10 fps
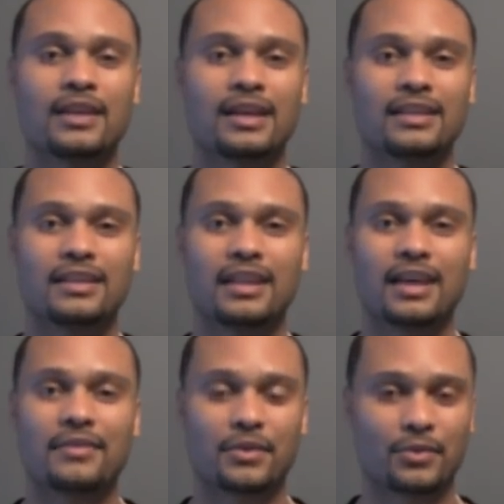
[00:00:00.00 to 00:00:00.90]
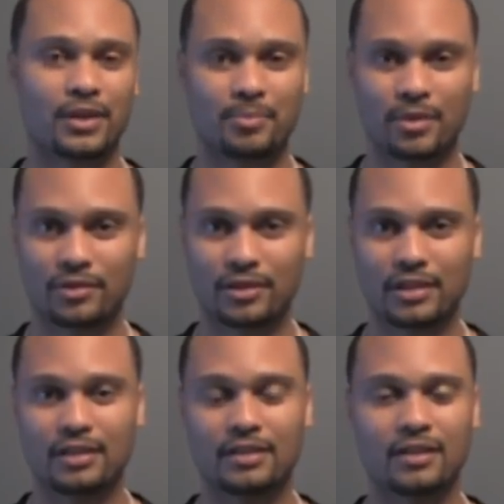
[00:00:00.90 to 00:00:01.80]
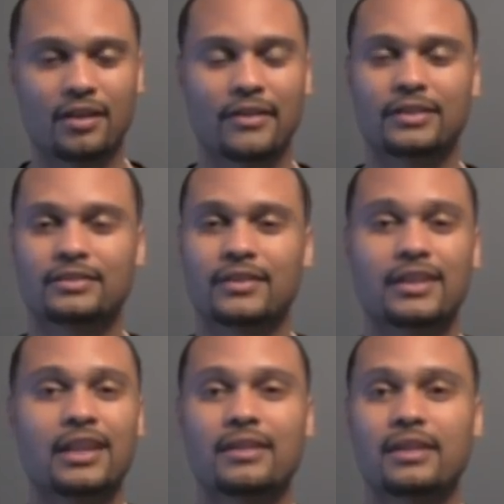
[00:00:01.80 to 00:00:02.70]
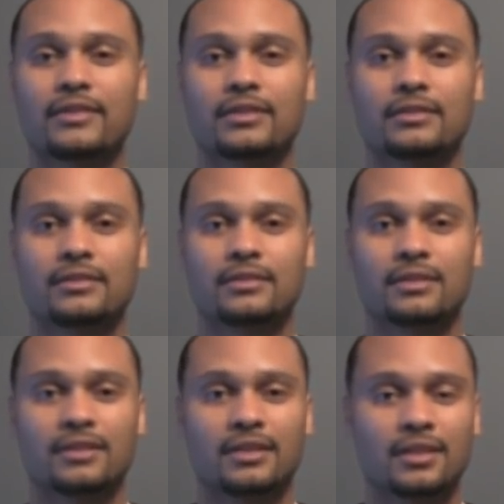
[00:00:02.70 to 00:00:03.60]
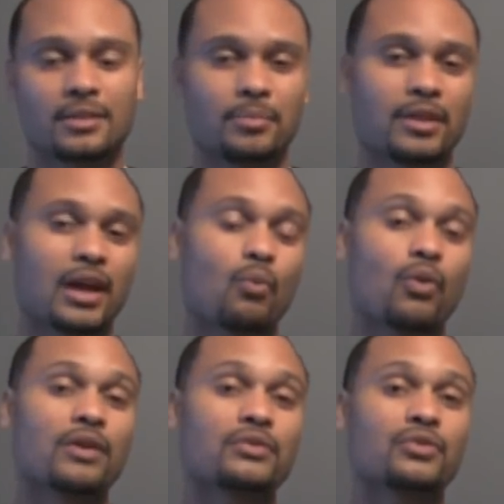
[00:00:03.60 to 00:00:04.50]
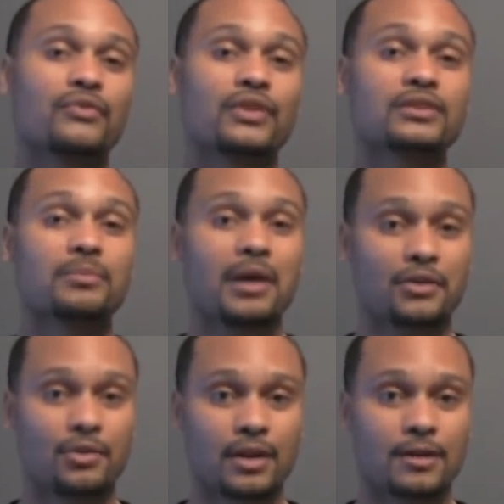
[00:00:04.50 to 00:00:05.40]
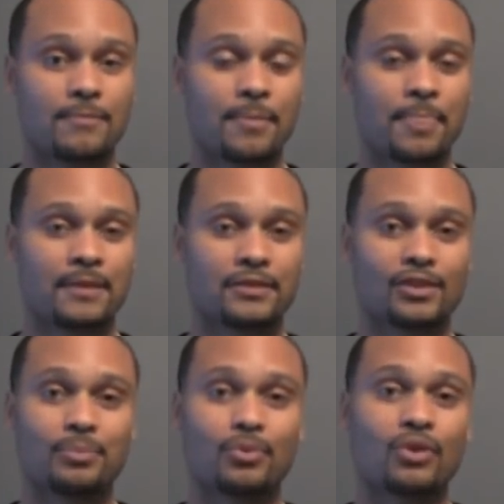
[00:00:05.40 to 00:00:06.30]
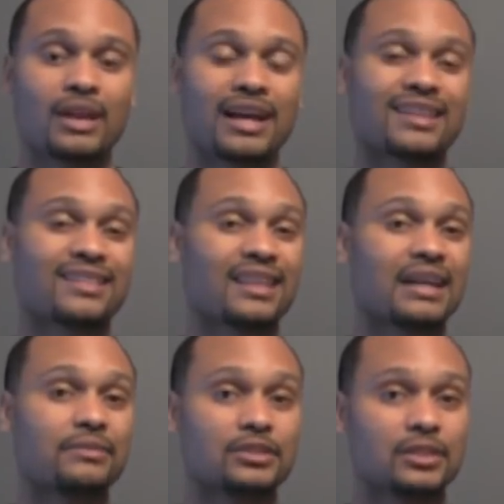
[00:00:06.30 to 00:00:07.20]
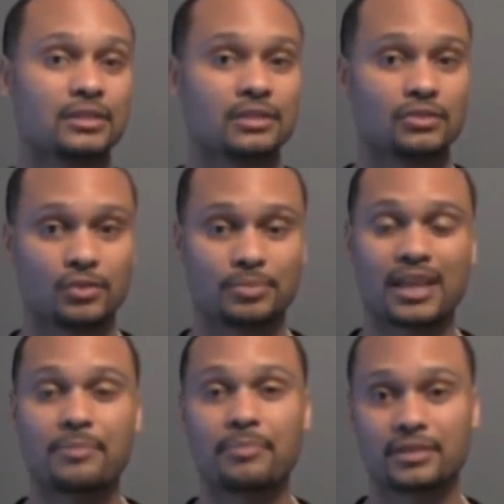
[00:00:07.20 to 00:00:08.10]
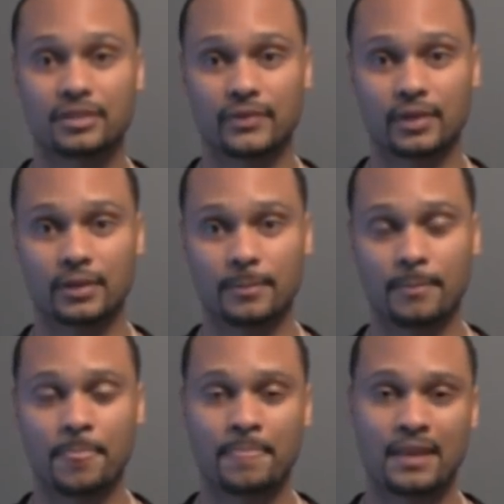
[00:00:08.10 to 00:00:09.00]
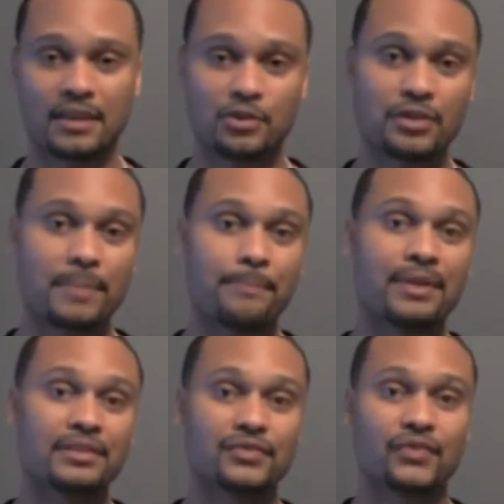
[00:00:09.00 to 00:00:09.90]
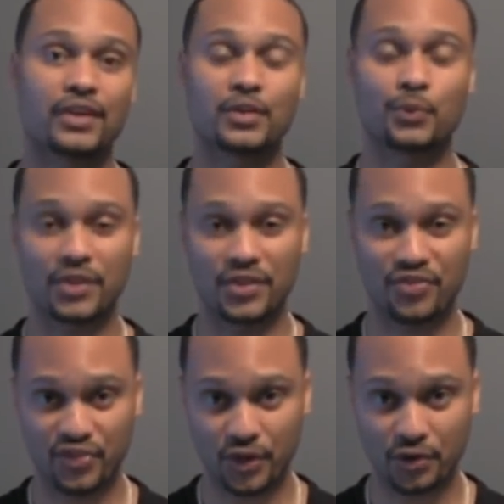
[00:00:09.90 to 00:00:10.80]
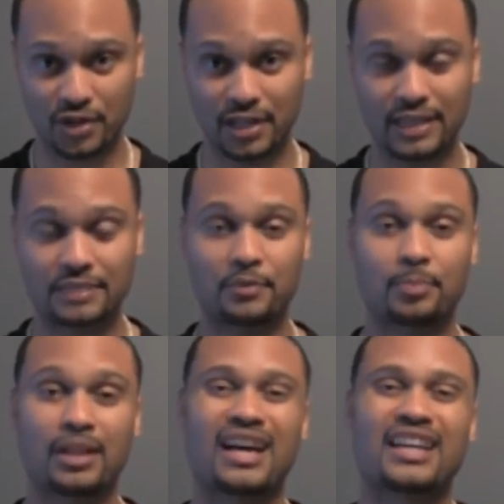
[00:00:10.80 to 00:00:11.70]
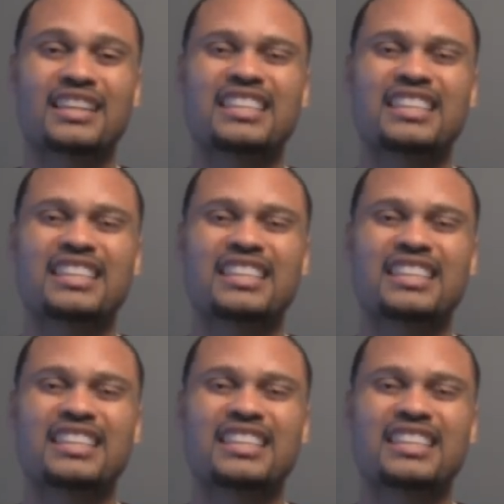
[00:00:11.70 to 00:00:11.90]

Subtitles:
I didn't have the credibility and all that stuff. I didn't have none of it. But I worked on fixing my credit to the point I can leverage it to obtain business funding. And you get business funding within 30 days of applying.